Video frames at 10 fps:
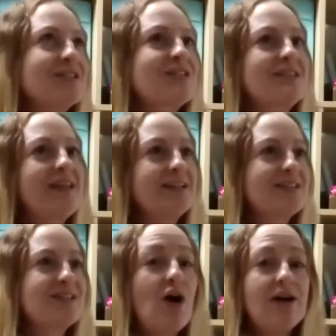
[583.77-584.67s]

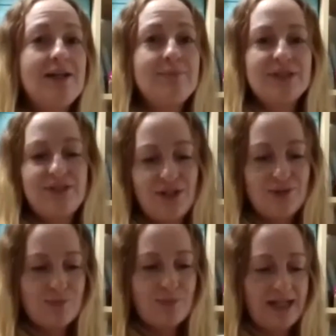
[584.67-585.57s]
that's time. You know,
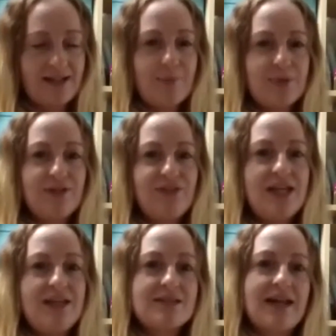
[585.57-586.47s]
it's been a couple of
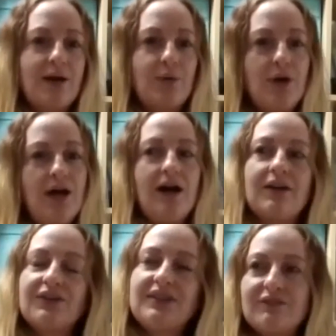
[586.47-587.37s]
years now.
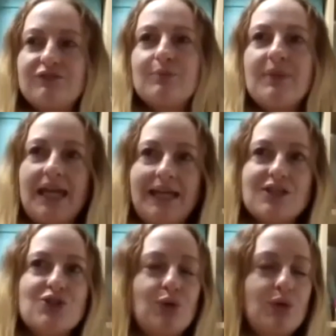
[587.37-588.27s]
And I think for me,
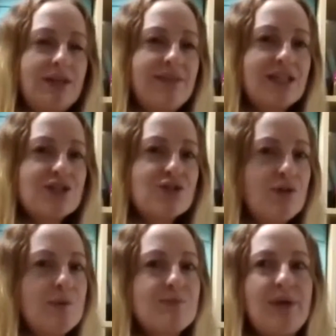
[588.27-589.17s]
it's talking things
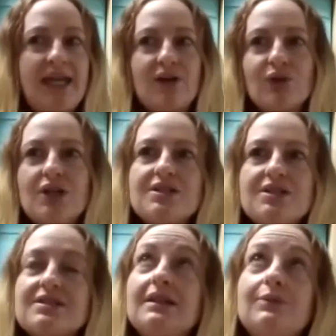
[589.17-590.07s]
through. It's being
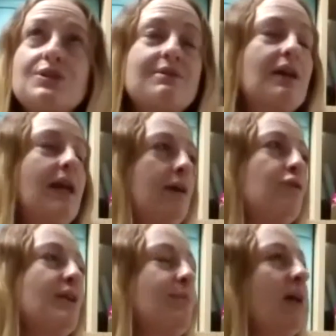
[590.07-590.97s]
honest. And it was
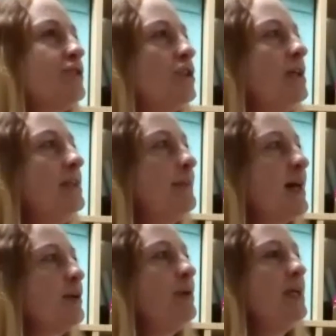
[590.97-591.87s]
incredible, actually, the
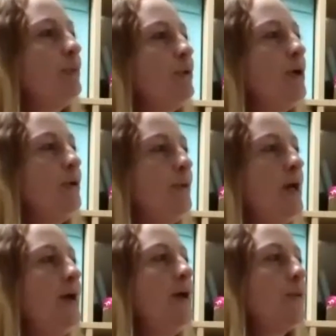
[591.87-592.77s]
amount of people who,
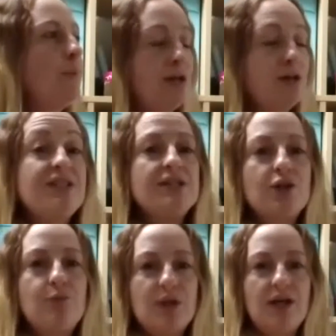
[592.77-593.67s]
when I did
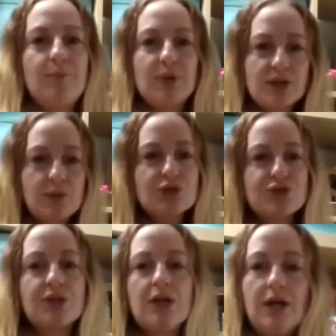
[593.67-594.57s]
open up, and
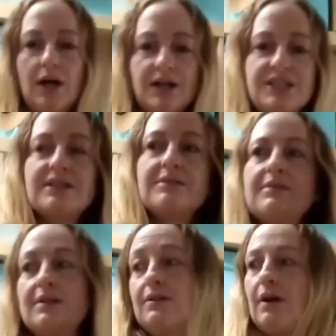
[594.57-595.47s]

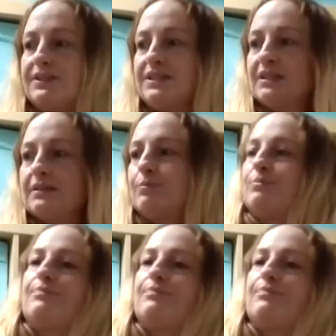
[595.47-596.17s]
I didn't,